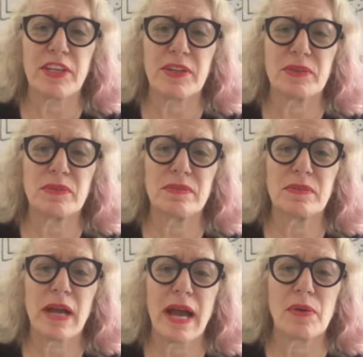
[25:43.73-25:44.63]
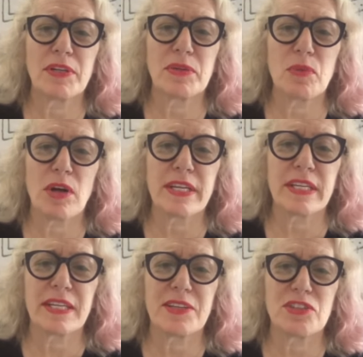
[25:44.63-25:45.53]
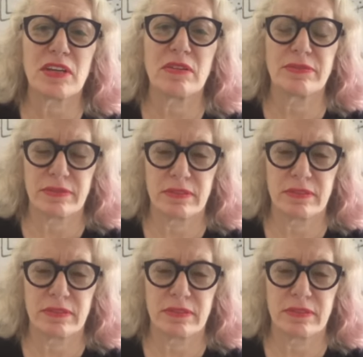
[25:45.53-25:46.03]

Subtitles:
you? How are you marketing yourself?